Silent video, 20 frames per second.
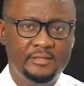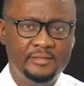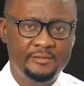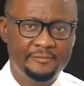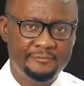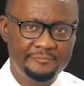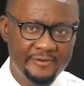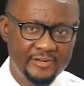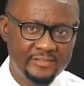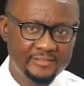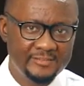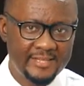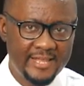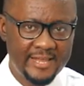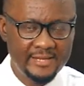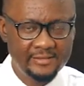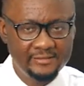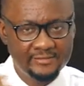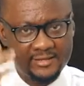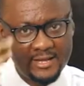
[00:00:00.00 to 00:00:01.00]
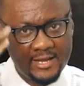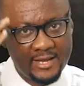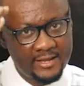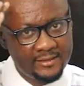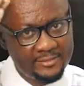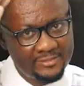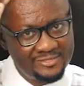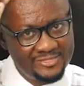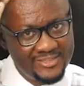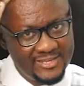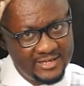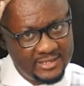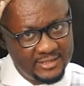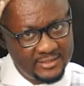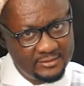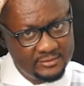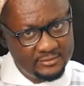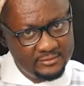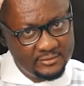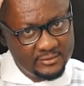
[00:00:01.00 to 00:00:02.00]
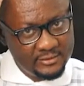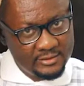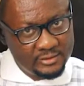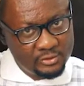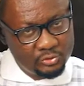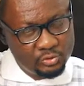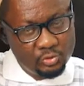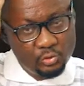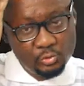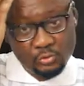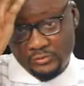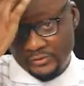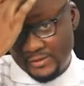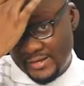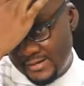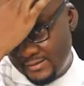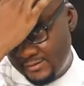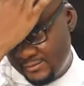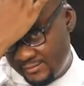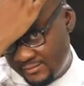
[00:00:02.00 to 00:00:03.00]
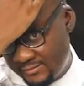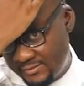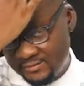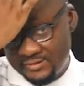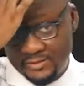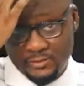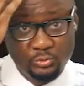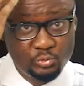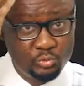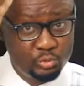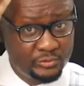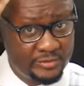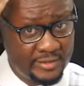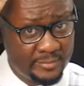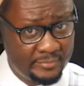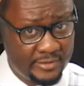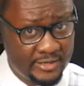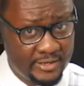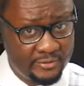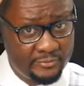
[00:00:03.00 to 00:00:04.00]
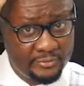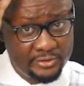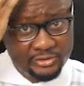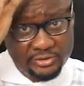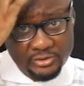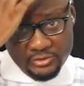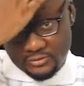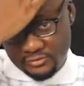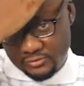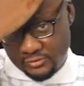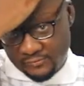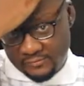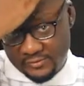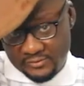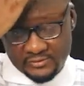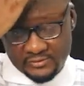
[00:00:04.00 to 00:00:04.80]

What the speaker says: The first signs are thinning in the two sides, the two templar regions of the